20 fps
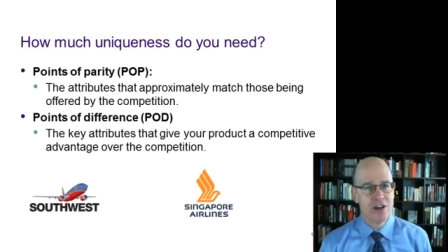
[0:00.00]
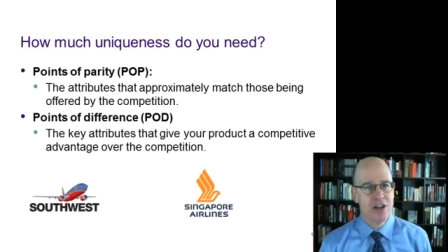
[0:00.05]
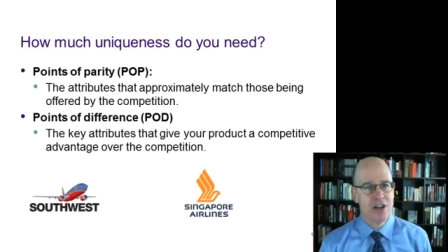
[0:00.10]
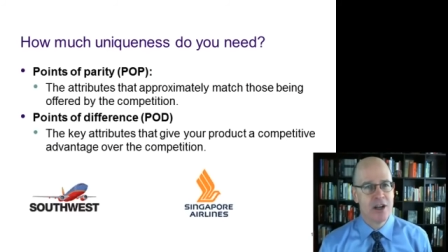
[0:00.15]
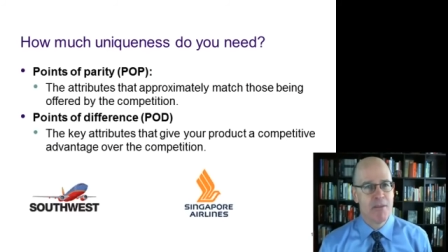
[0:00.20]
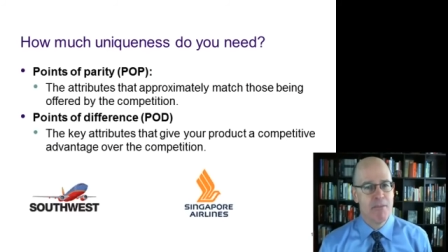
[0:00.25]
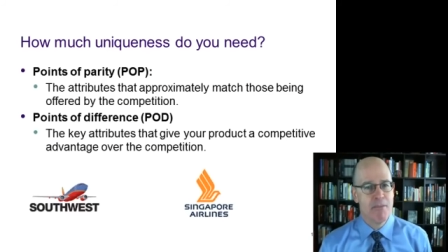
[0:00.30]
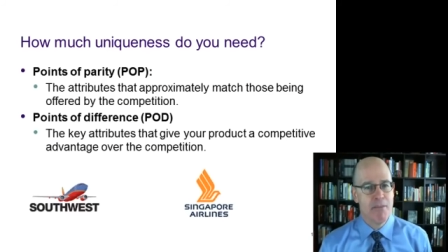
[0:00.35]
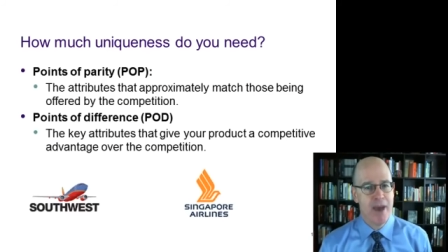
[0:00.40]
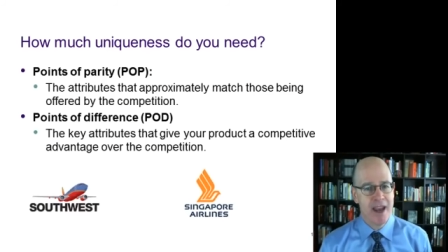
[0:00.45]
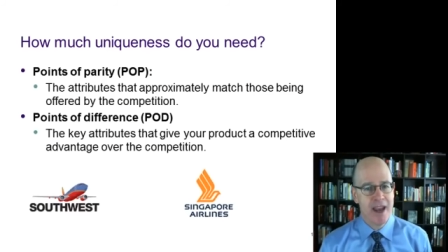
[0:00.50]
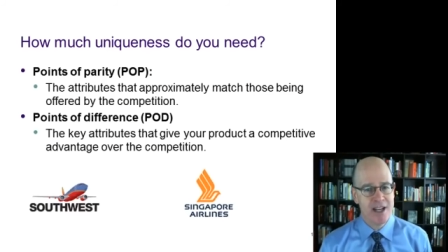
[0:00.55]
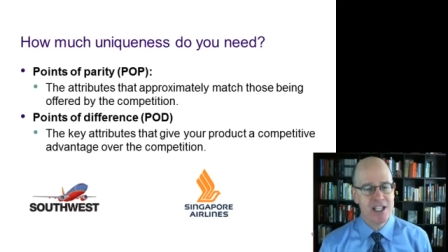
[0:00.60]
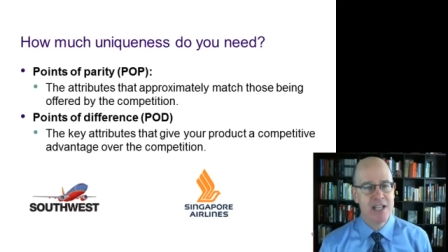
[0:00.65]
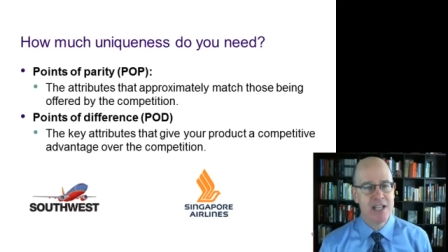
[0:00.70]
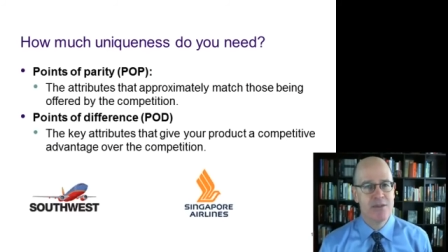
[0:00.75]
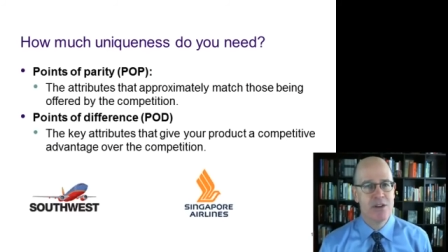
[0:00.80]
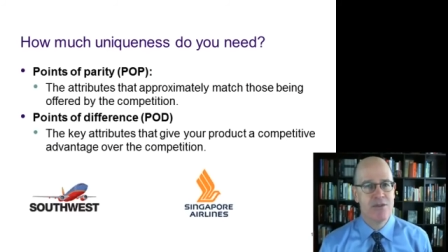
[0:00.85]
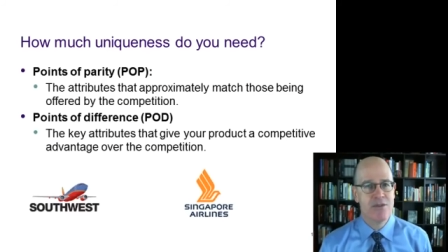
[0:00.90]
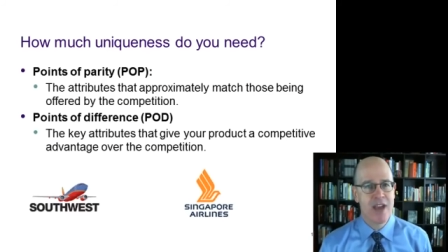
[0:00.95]

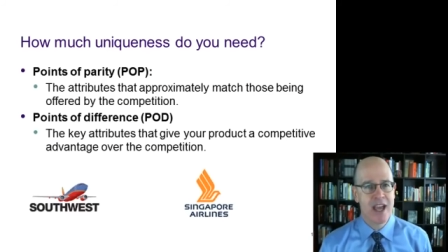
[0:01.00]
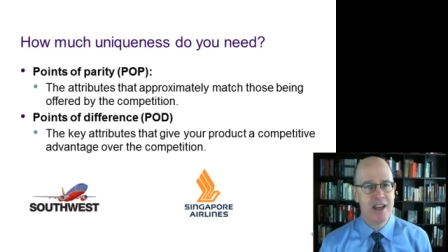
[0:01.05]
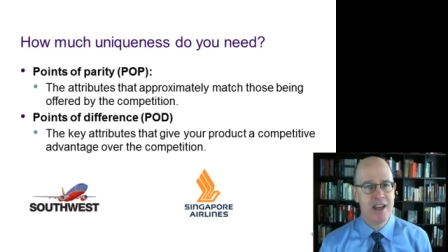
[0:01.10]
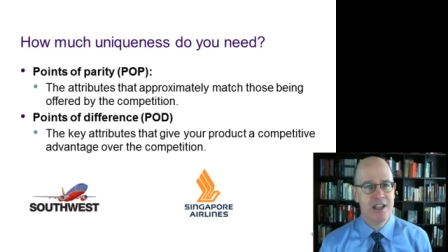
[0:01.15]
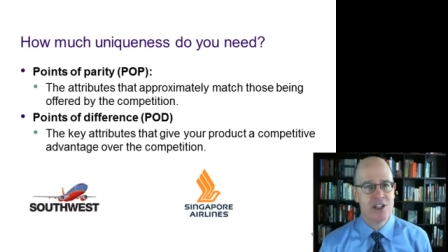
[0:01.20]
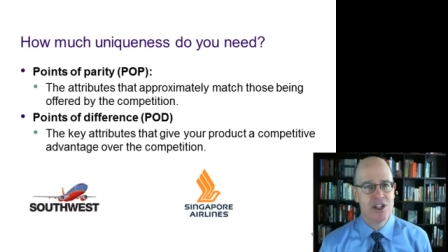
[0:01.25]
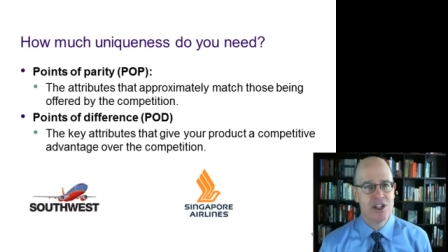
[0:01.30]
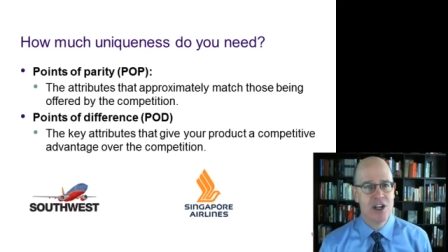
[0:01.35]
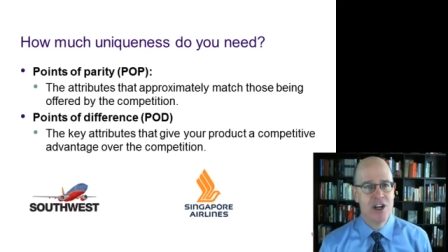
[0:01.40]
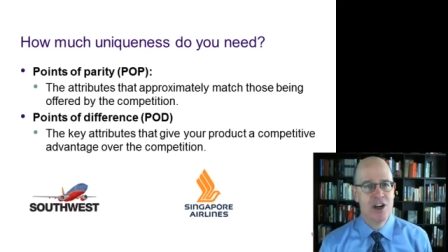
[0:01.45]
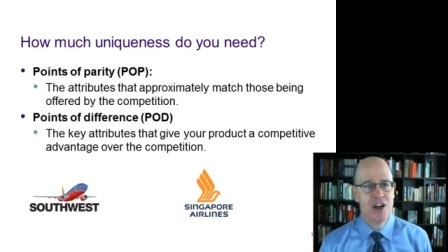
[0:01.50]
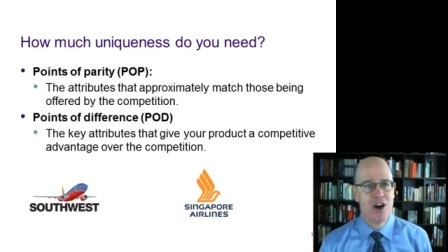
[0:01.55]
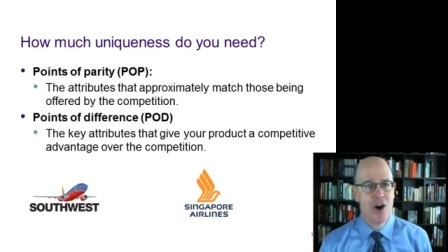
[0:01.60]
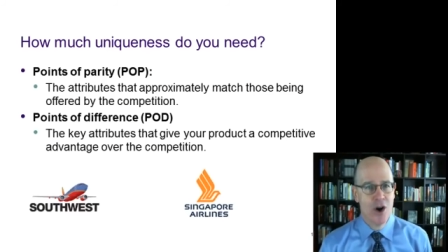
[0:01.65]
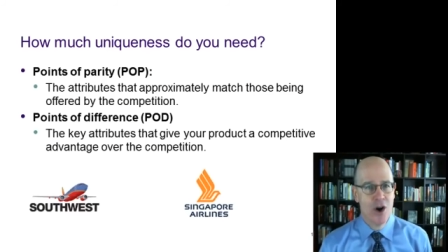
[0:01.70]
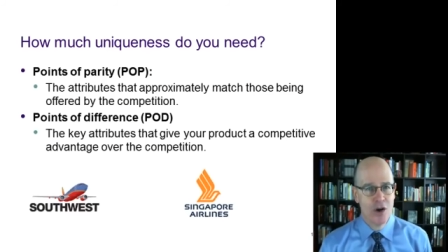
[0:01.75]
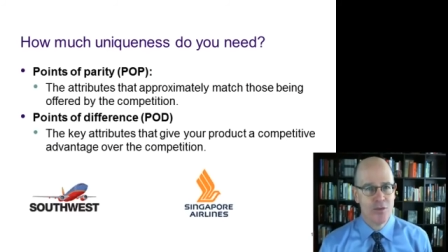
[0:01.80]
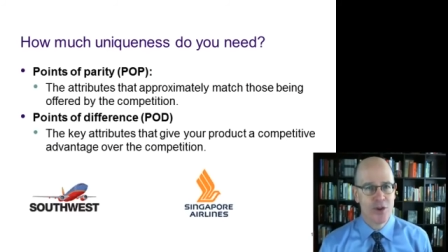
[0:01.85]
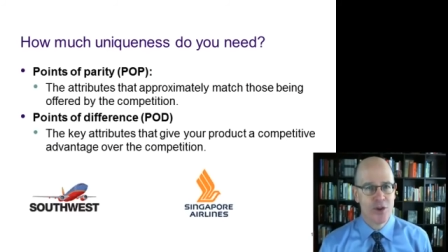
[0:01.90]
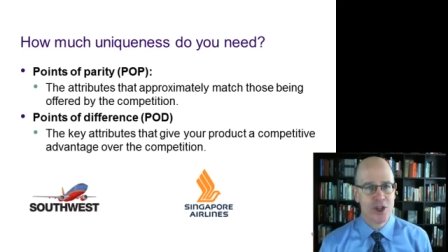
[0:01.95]
competitive advantage
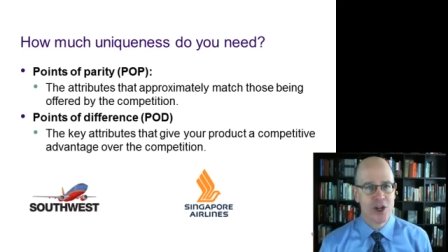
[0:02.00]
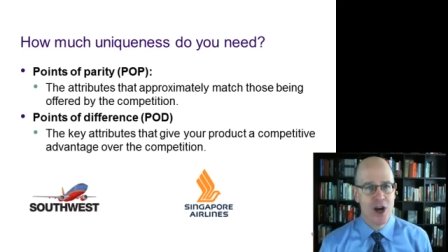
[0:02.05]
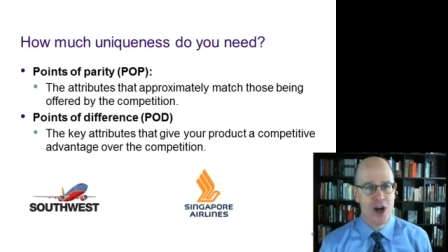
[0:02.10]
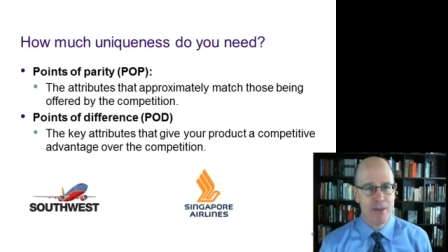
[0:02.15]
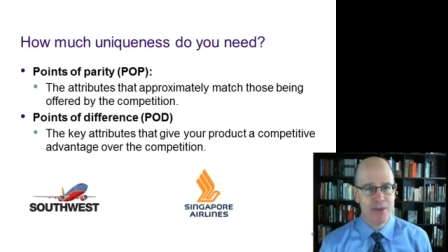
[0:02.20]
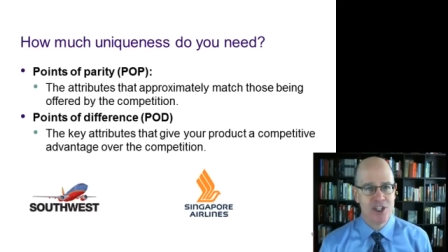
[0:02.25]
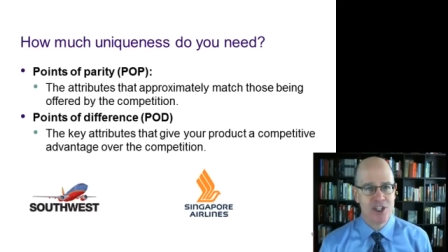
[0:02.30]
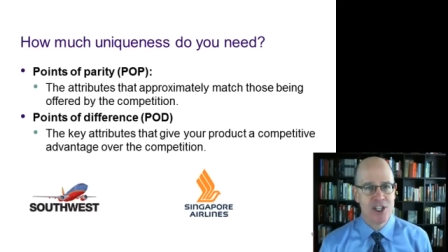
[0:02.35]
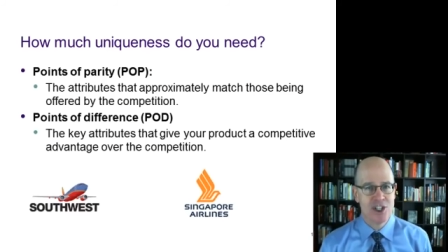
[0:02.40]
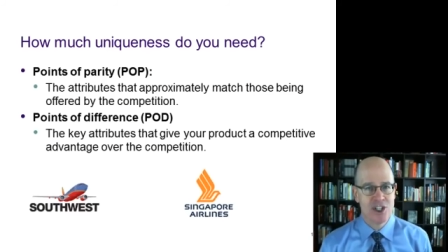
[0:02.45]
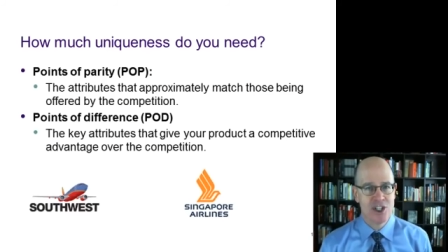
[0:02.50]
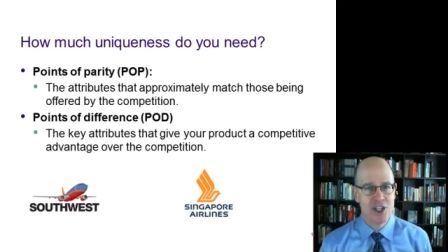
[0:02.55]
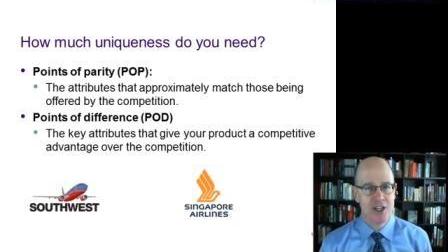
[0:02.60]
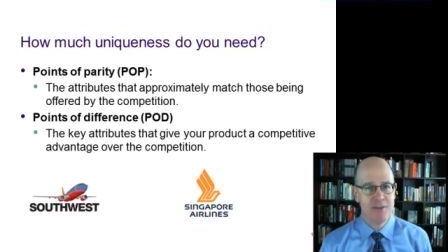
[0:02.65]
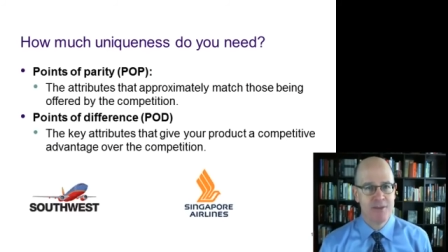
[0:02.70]
over the competition.